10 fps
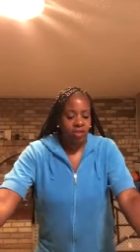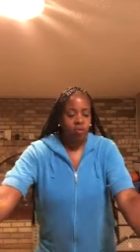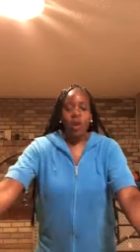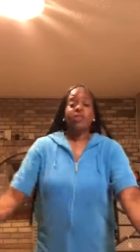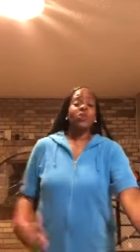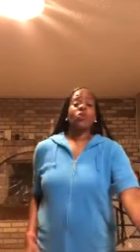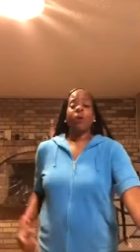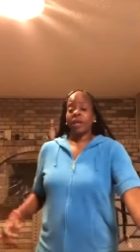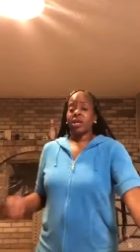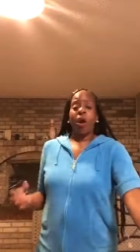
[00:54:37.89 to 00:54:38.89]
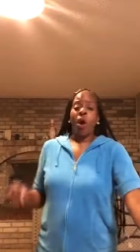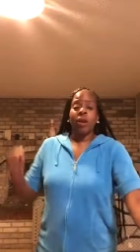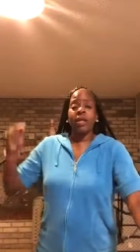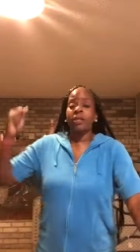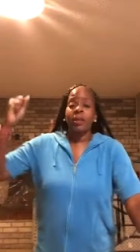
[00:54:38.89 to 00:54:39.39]
Whether you want to
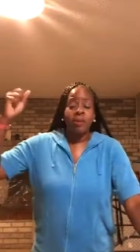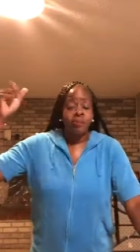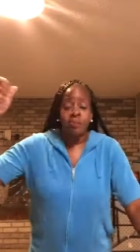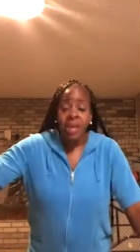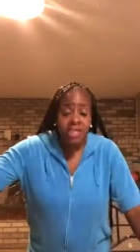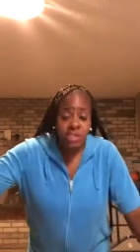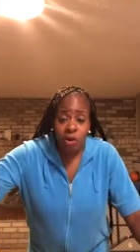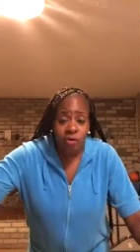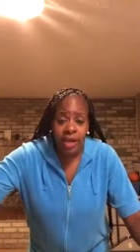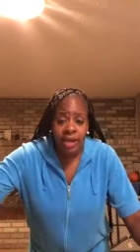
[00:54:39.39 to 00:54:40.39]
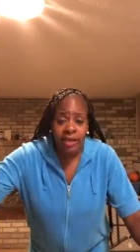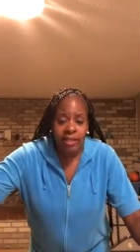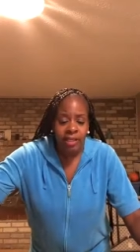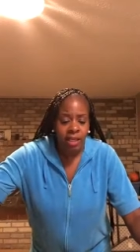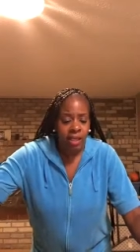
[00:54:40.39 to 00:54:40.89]
call it
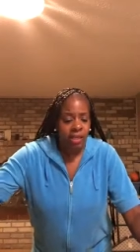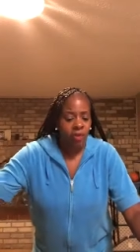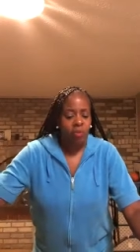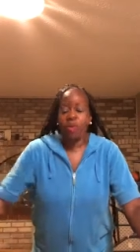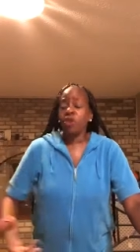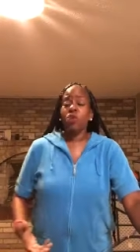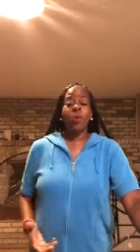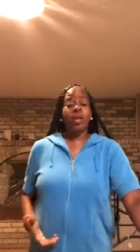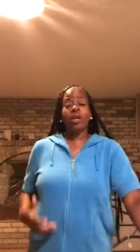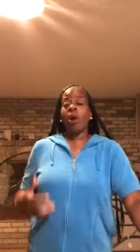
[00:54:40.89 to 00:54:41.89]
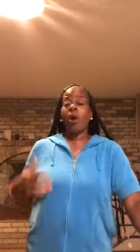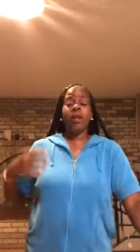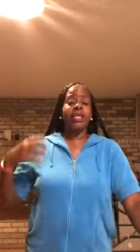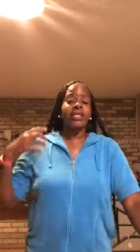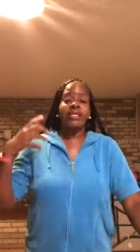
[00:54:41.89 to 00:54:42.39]
mentoring, whether you want to
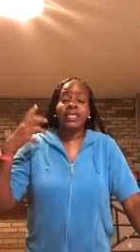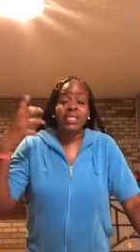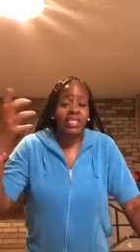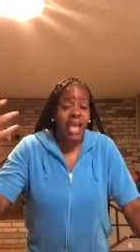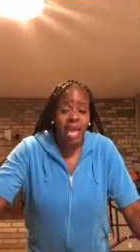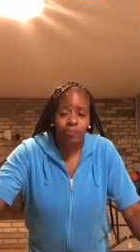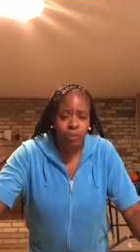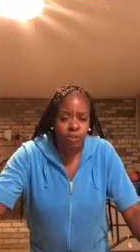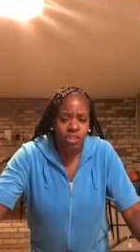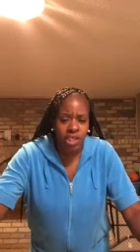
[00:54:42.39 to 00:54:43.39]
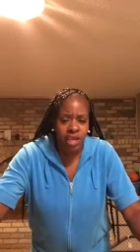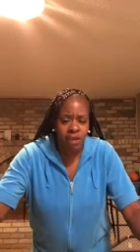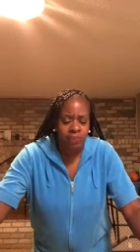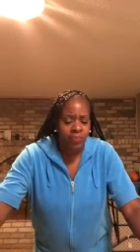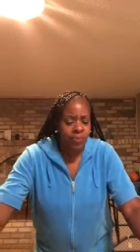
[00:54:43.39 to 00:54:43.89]
call it
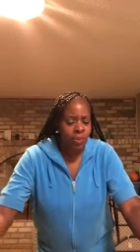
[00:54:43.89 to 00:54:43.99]
discipleship,